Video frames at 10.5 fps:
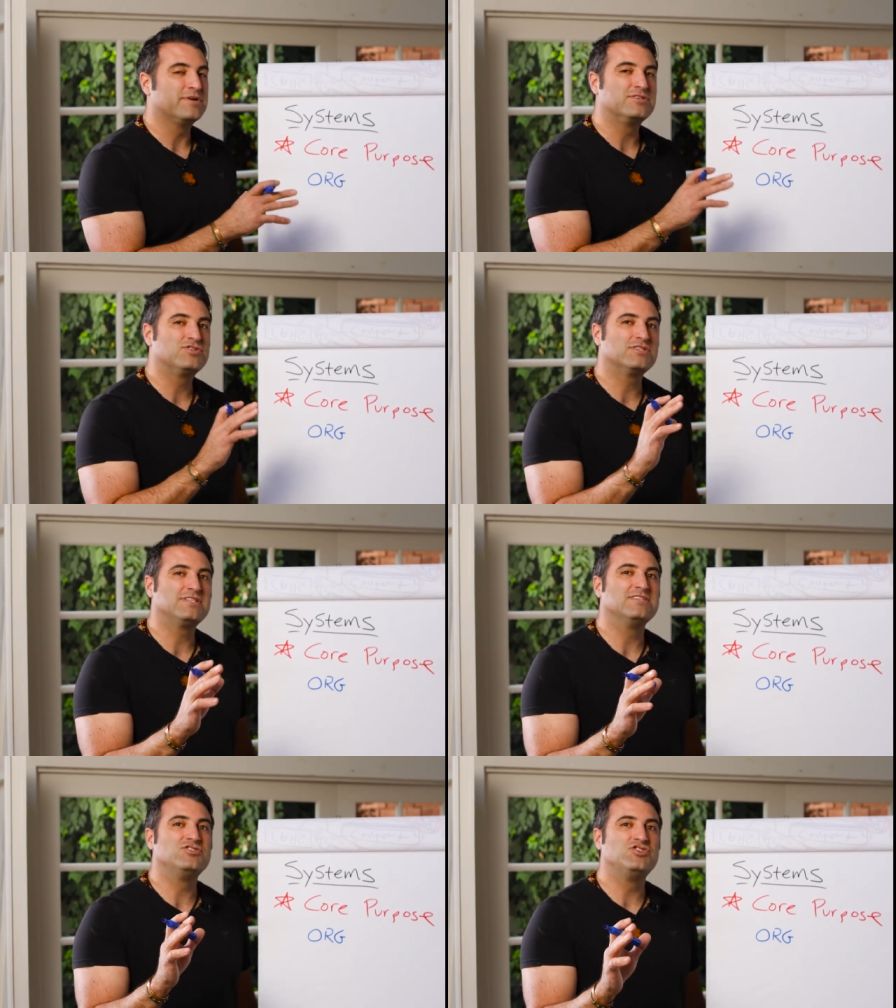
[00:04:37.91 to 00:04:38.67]
But
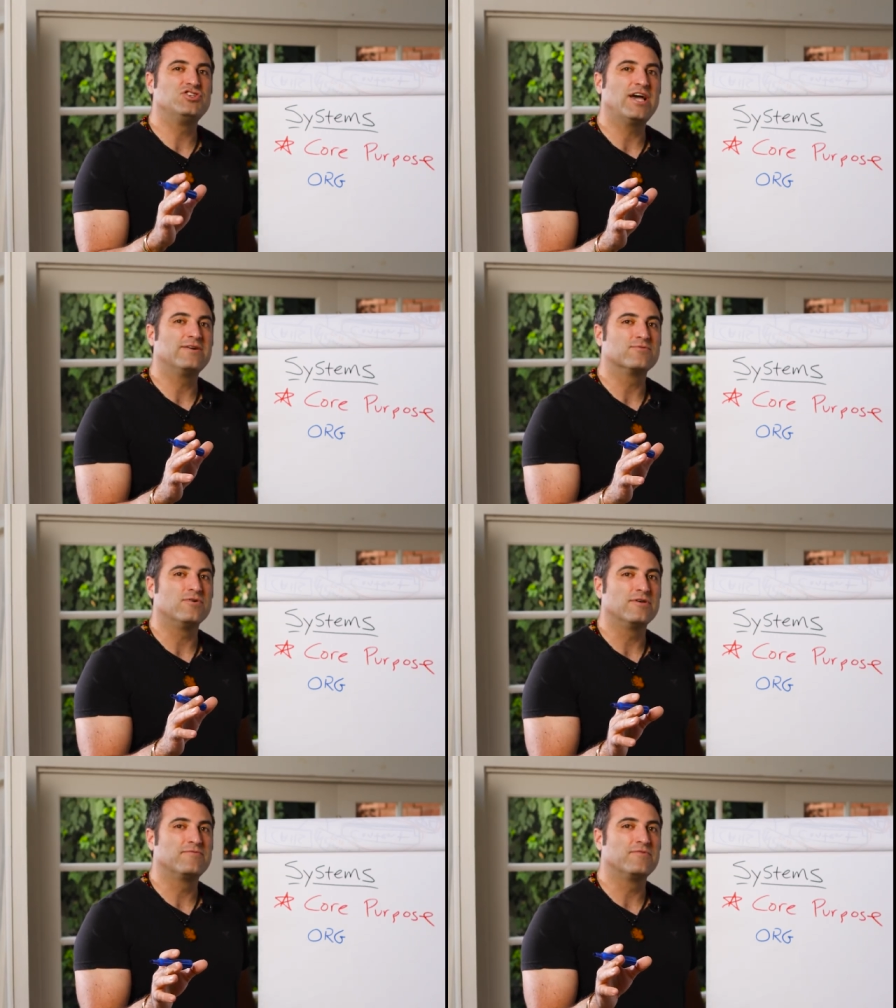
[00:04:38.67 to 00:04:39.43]
just in
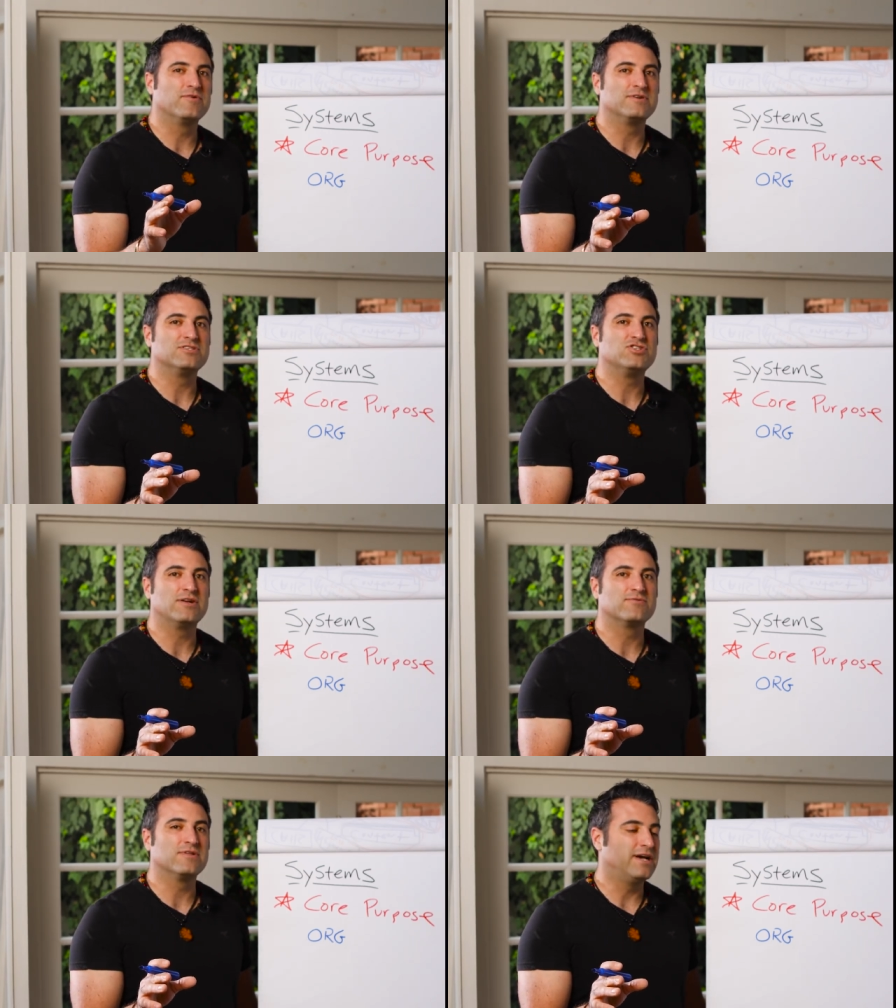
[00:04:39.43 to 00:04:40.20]
general, if we were to
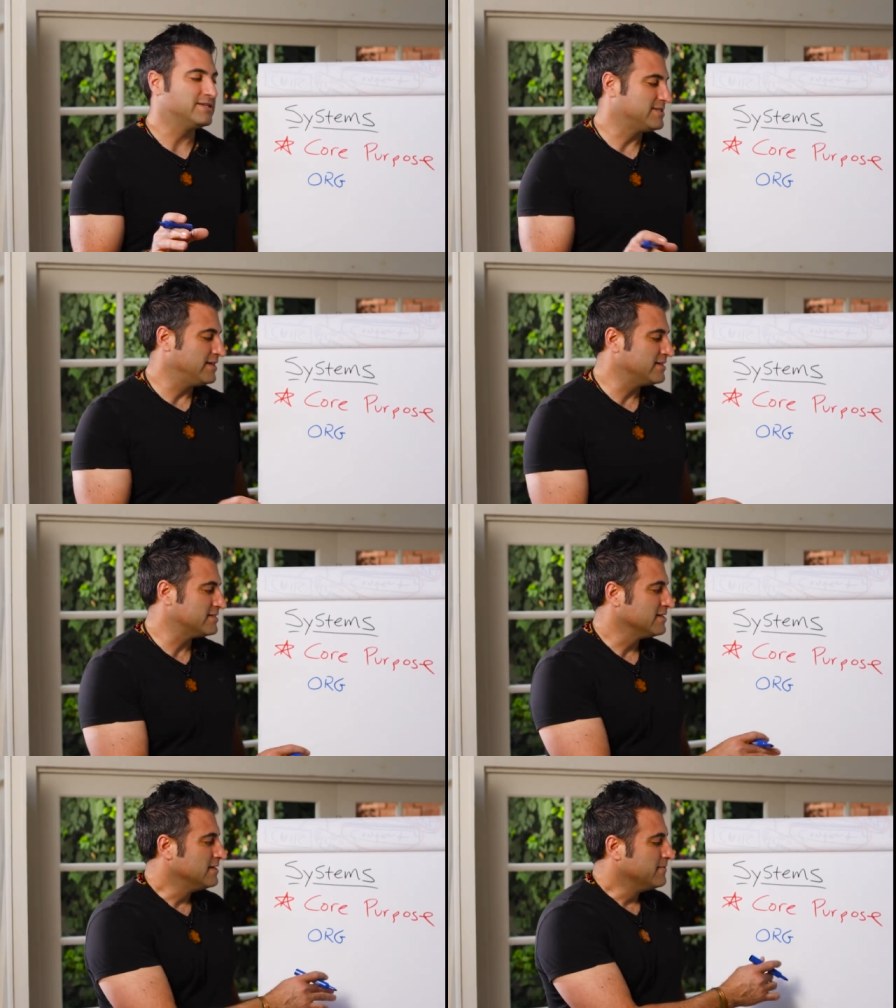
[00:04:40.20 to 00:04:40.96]
generalize
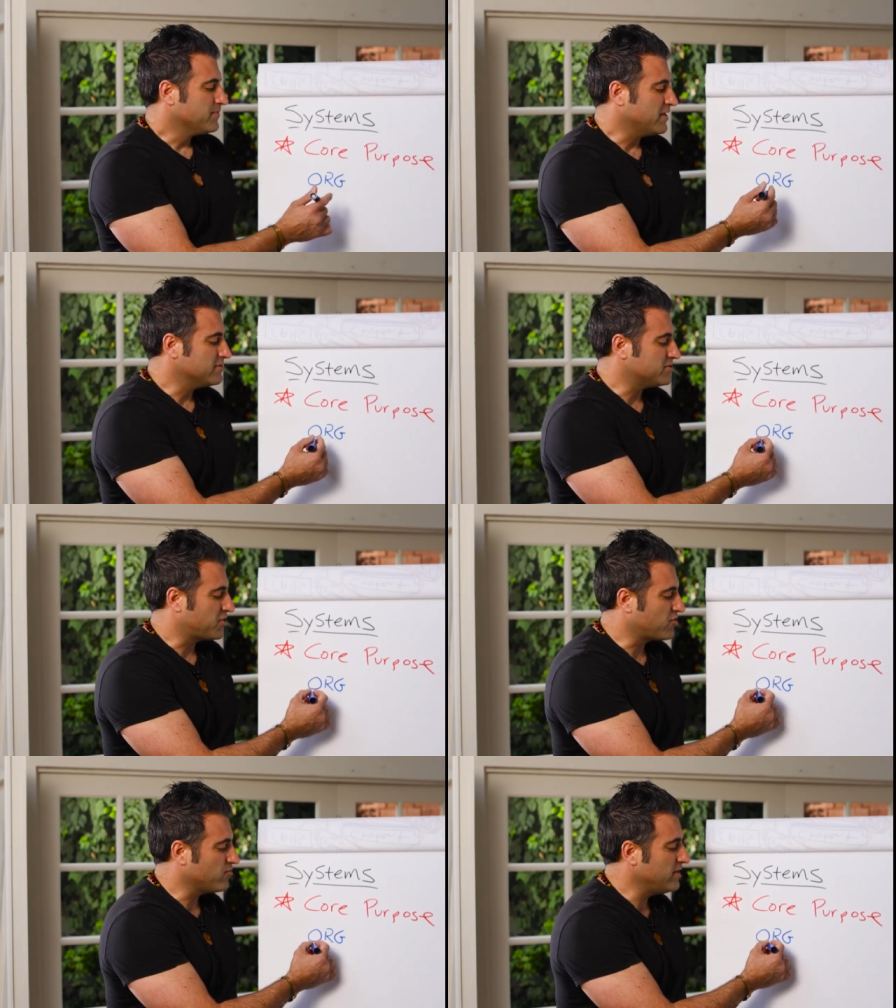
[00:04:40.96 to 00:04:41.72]
things, there's
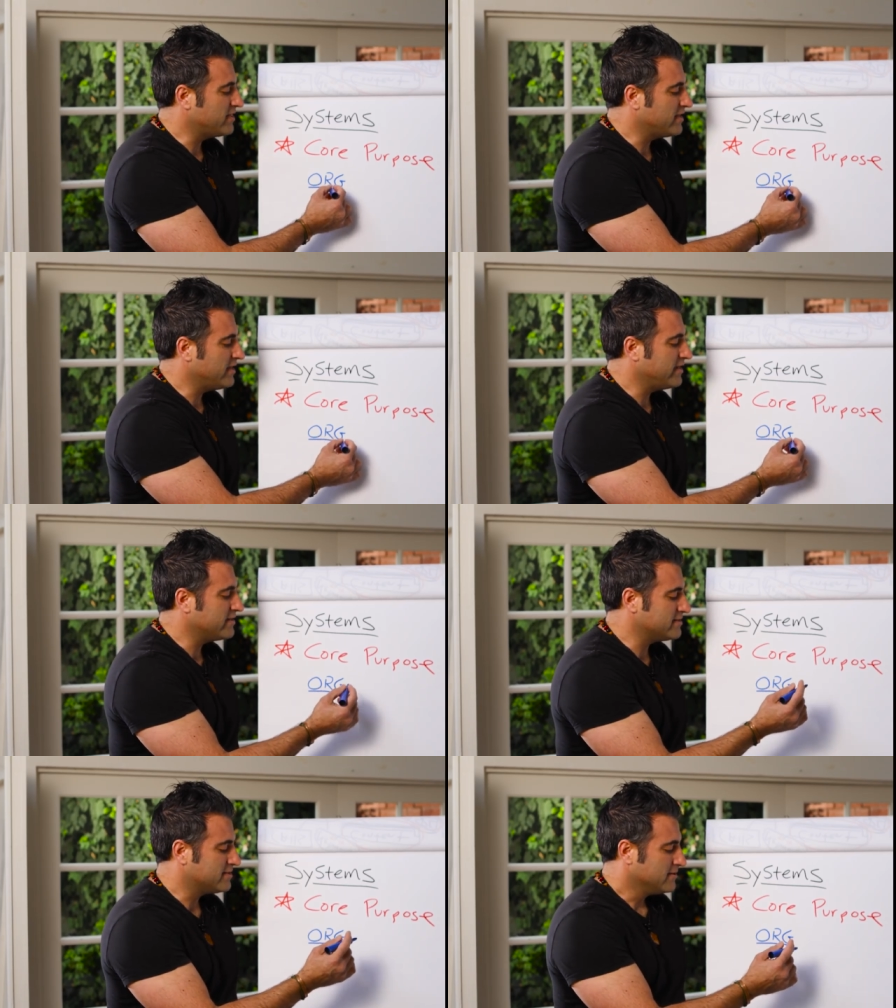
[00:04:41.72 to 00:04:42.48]
three
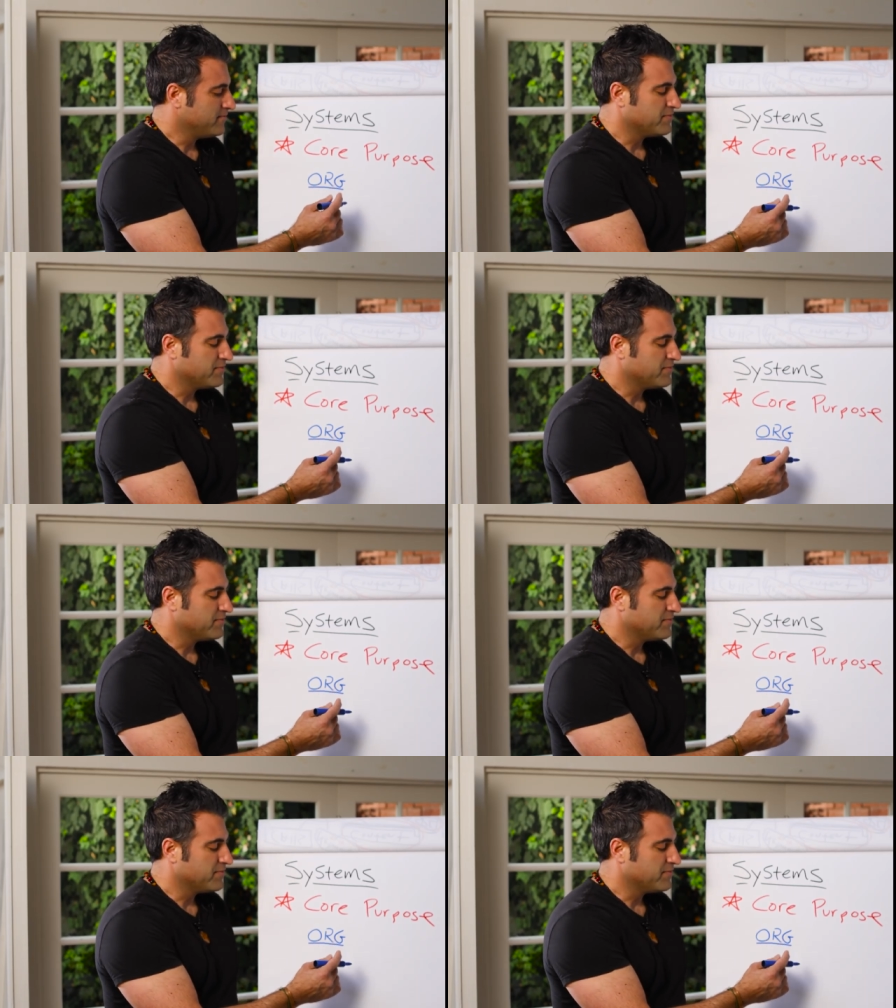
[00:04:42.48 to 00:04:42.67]
things,